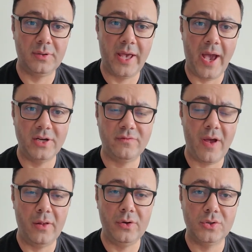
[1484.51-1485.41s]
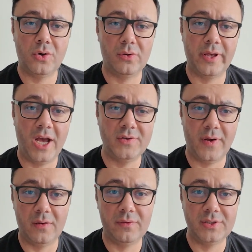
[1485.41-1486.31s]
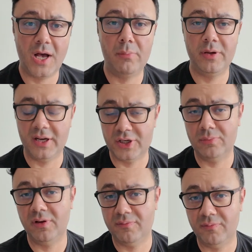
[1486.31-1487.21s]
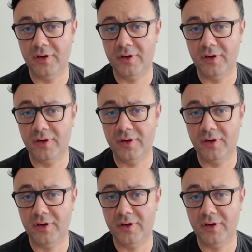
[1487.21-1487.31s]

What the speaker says: cash value, total cash value for this, I'll be extremely,